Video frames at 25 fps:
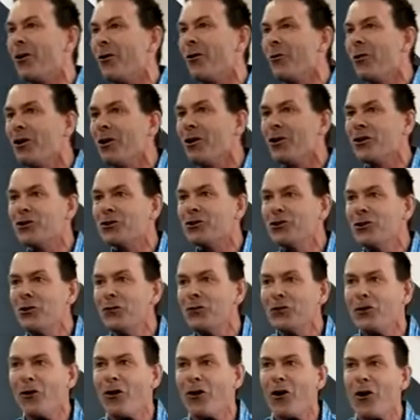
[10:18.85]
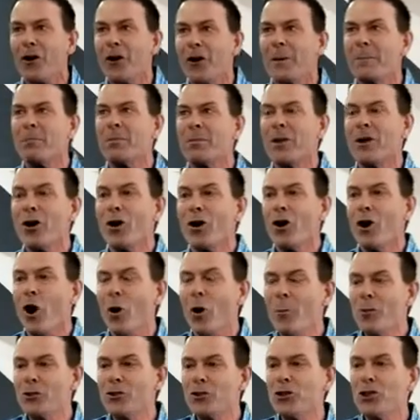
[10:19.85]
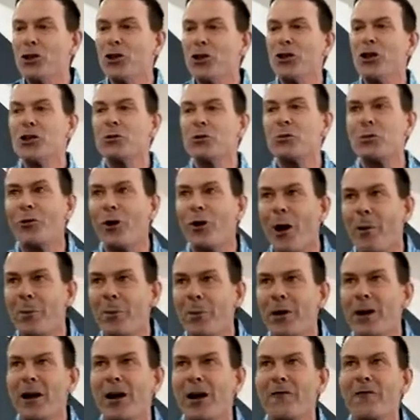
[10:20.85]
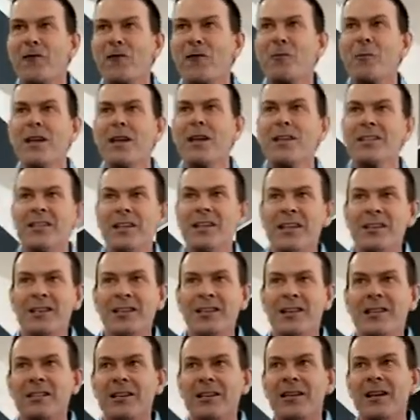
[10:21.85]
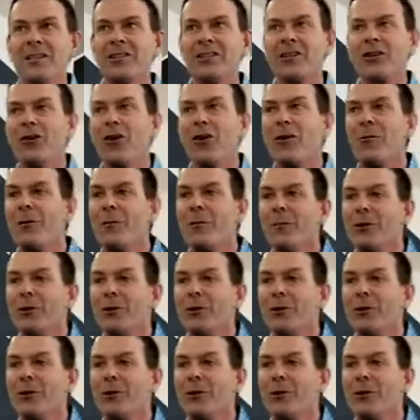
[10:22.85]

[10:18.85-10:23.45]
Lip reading: I wanted to serve God, and opportunities were opening up for me as a guy in my